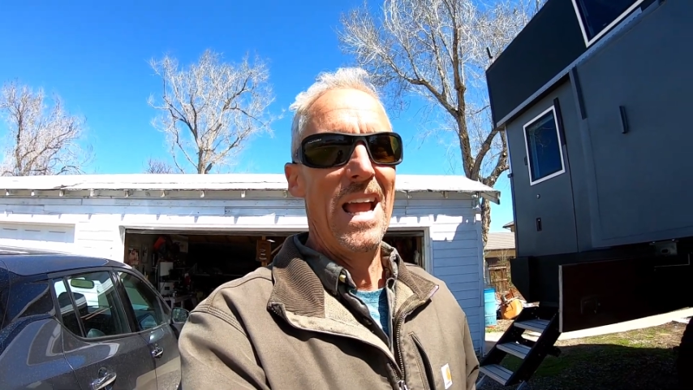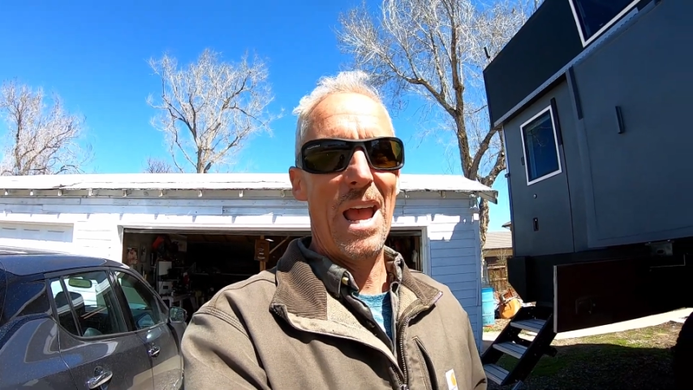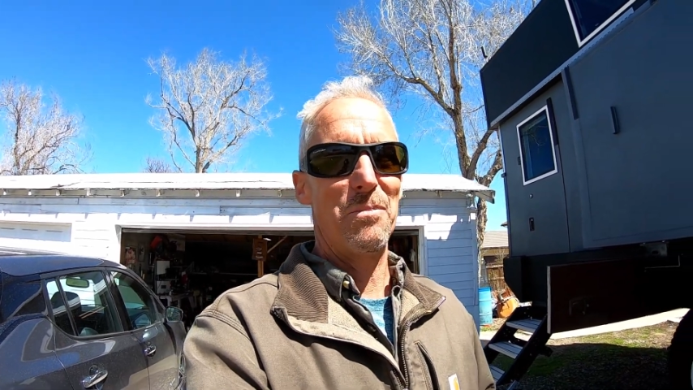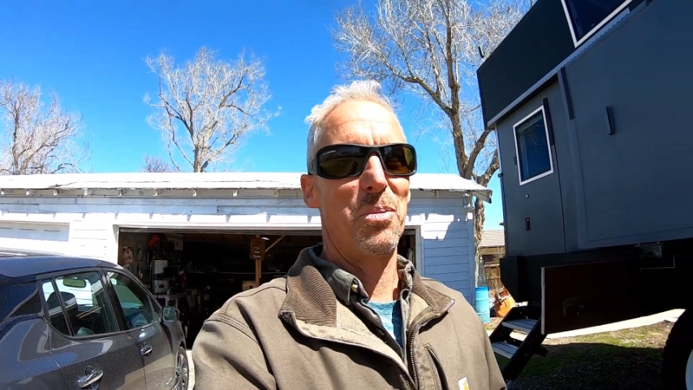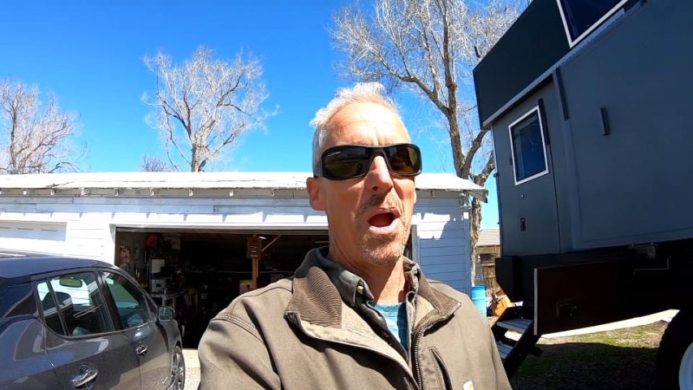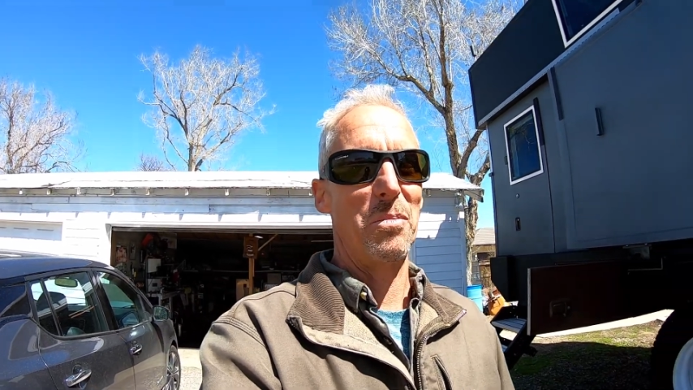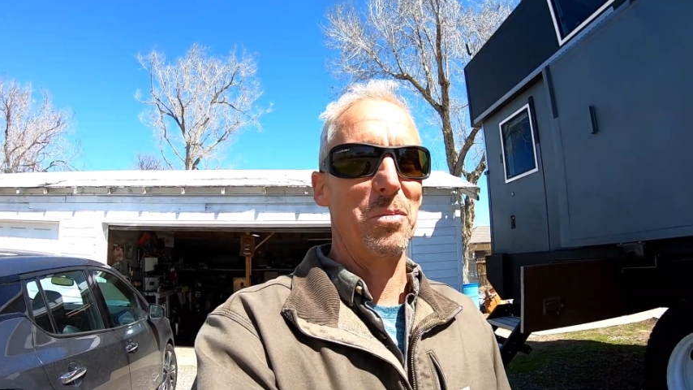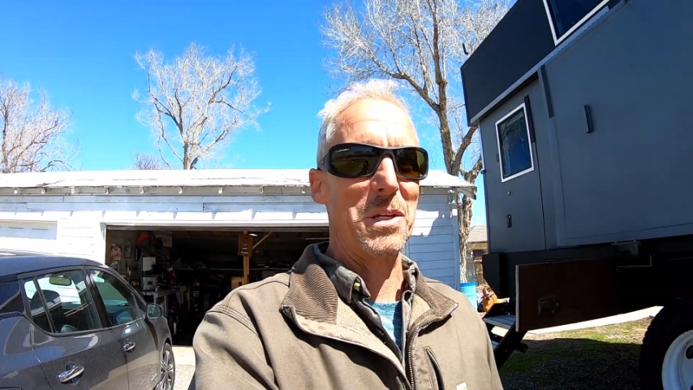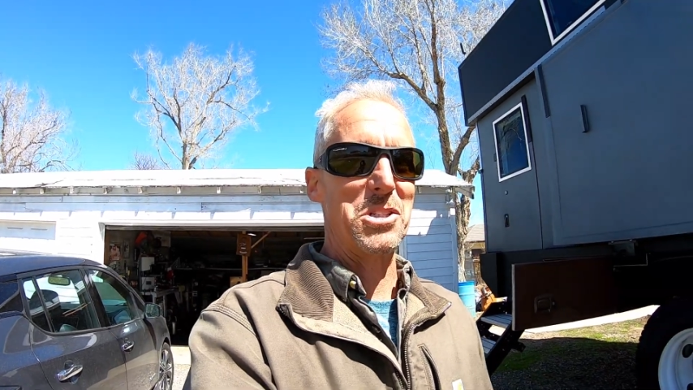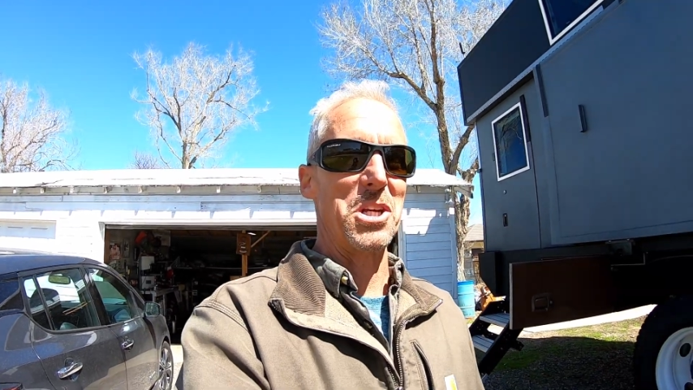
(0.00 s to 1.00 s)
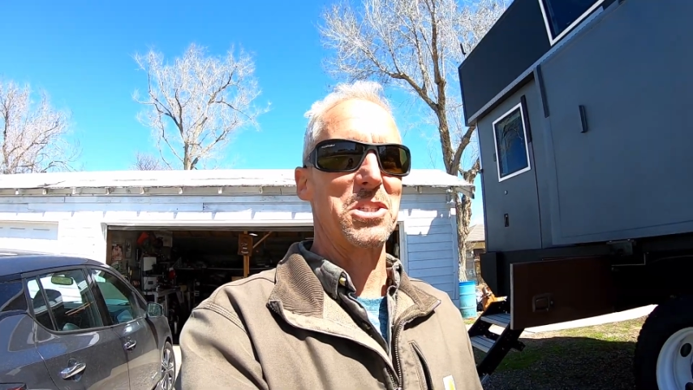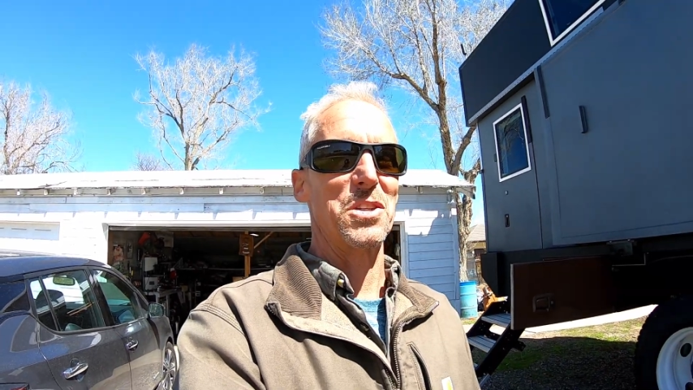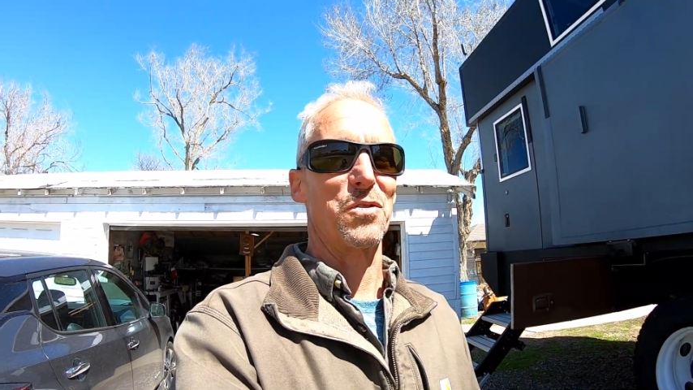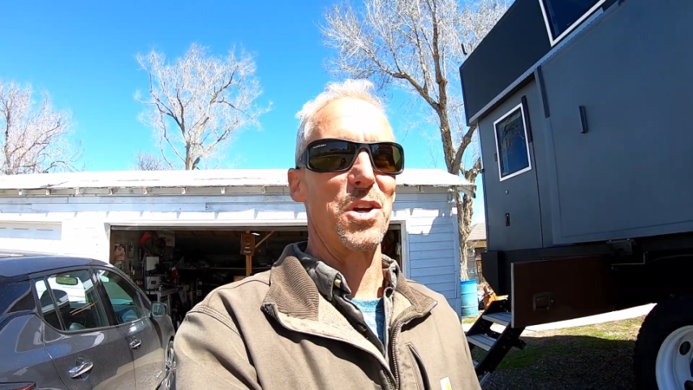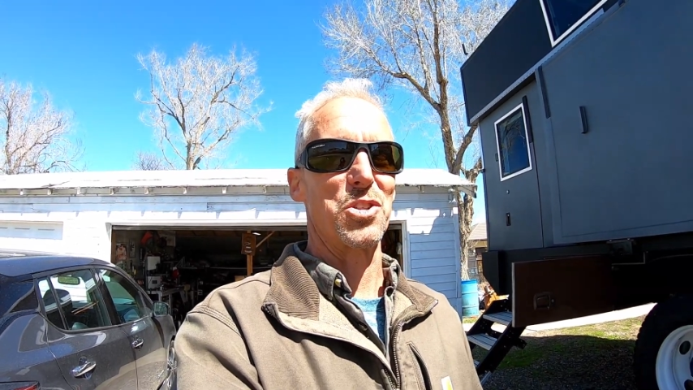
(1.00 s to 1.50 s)
and probably just
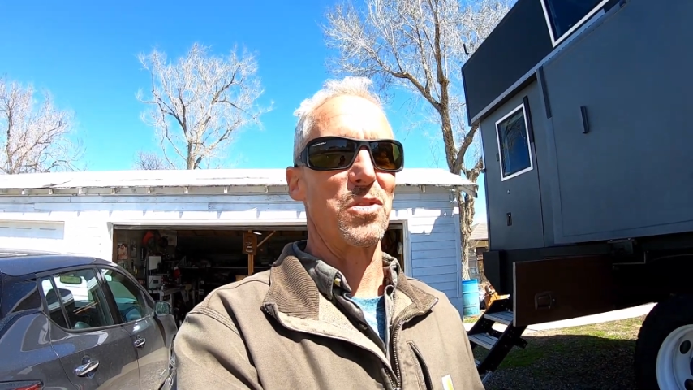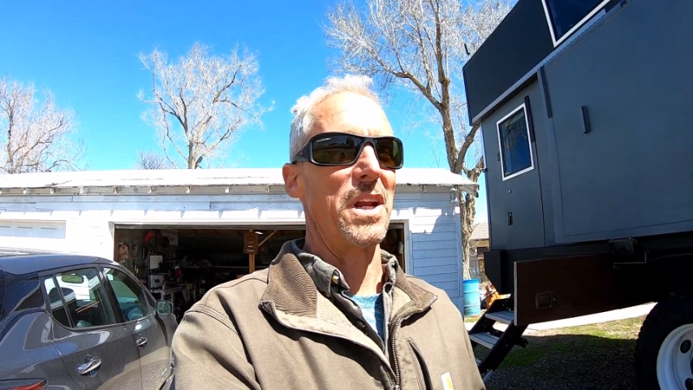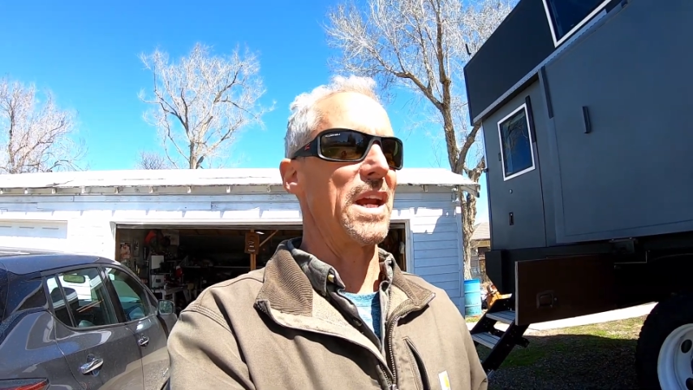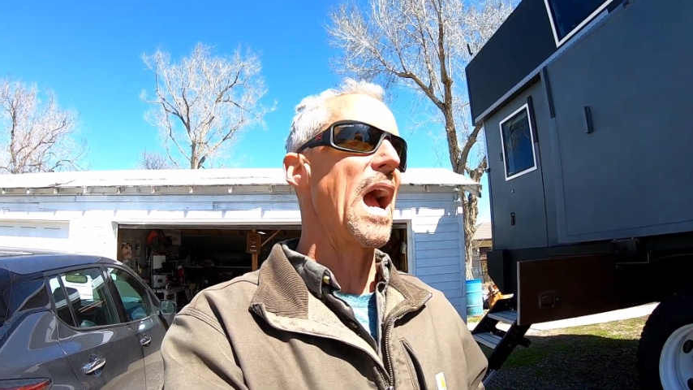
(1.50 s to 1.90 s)
as frustrating.